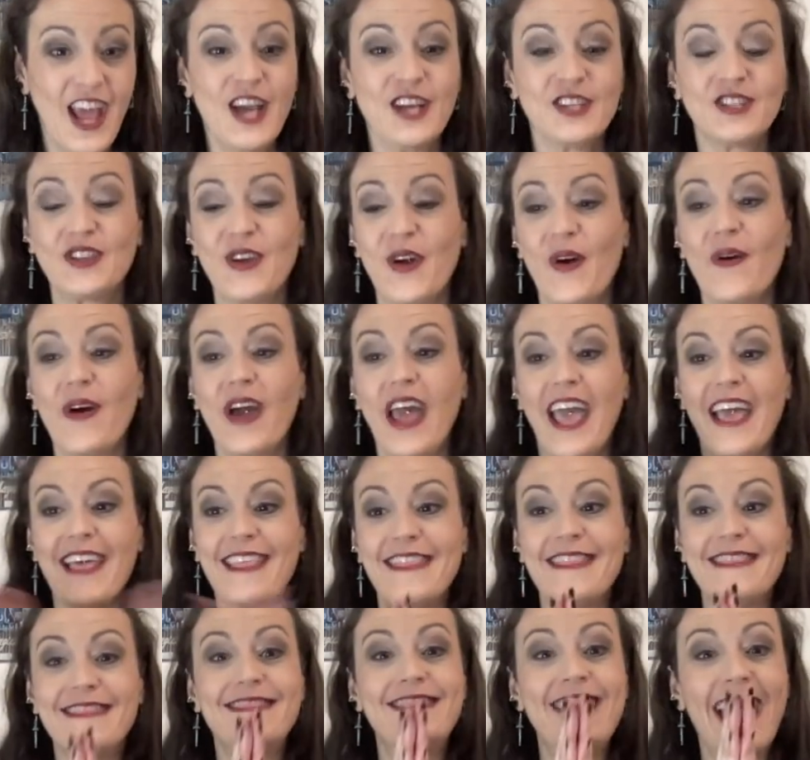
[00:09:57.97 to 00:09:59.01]
So
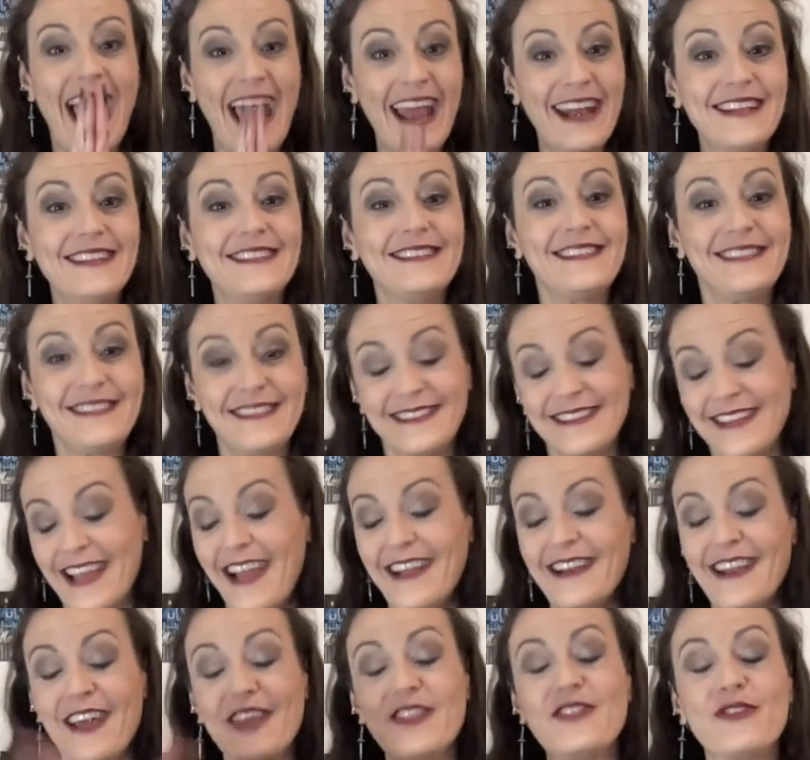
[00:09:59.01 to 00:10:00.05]
that is
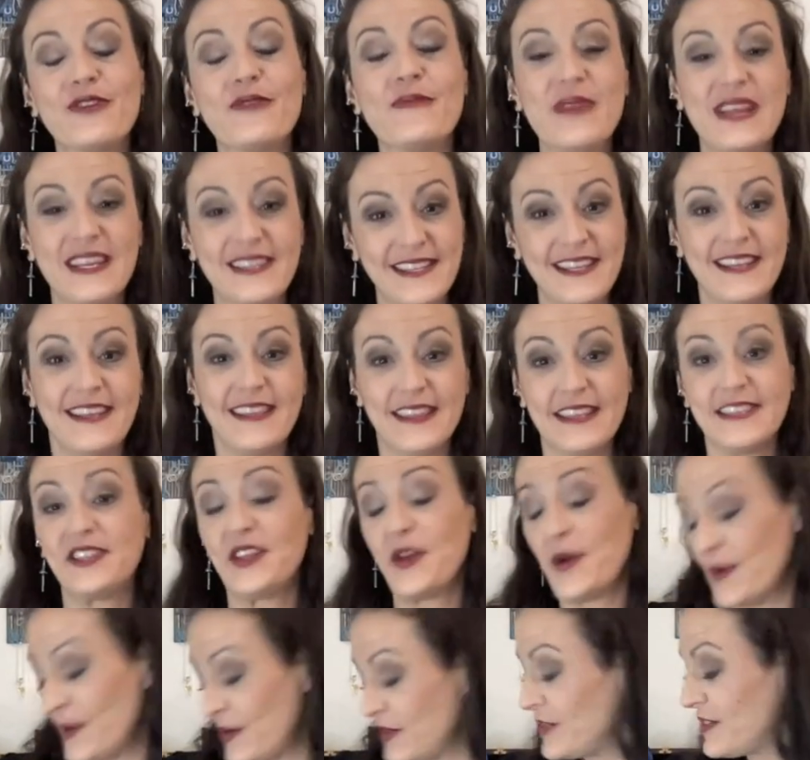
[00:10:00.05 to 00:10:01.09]
another amazing.
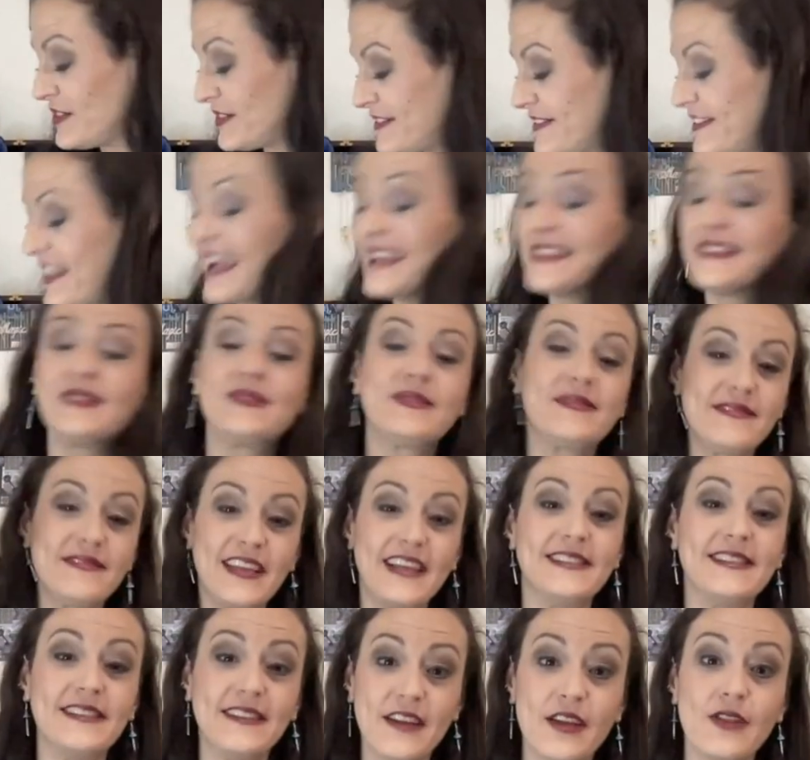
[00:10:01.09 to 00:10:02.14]
So that's
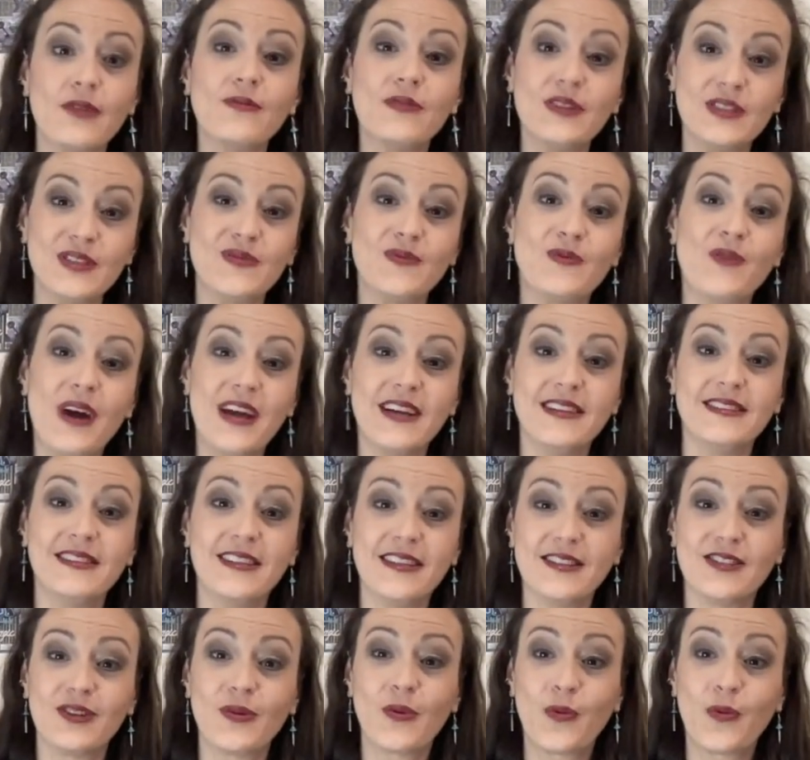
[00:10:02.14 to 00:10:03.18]
another reason why I stick